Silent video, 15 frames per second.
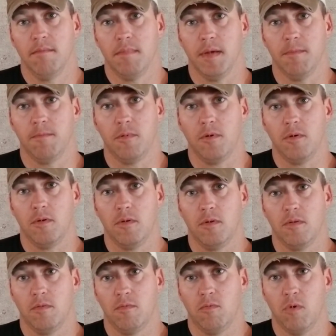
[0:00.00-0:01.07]

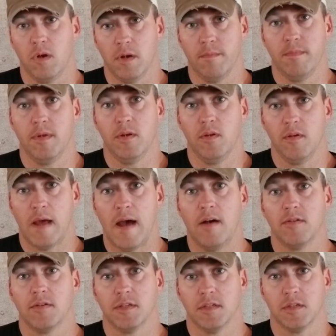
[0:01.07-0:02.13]
people want to build
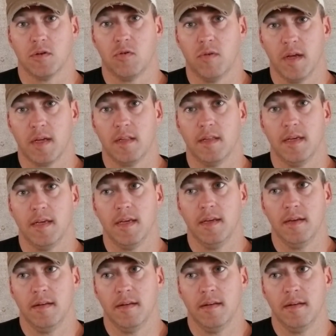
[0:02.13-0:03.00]
houses quickly.